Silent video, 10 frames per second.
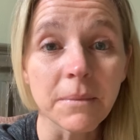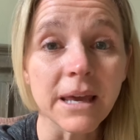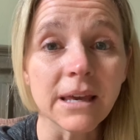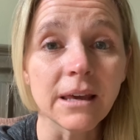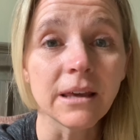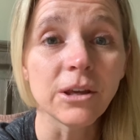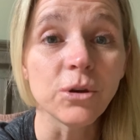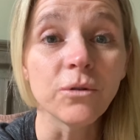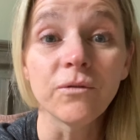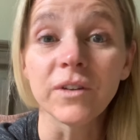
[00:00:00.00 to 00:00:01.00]
making
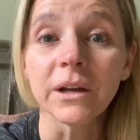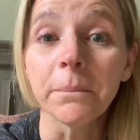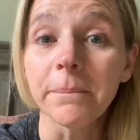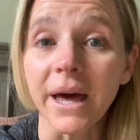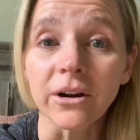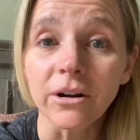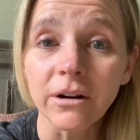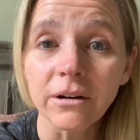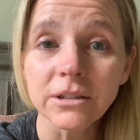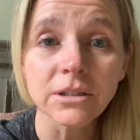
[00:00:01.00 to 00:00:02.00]
you feel
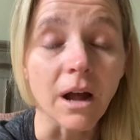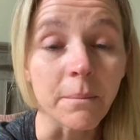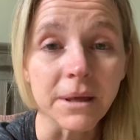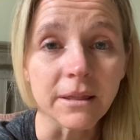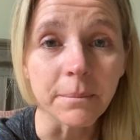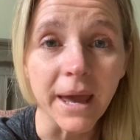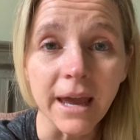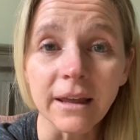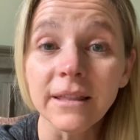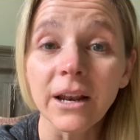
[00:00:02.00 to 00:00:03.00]
better, stopping the pain.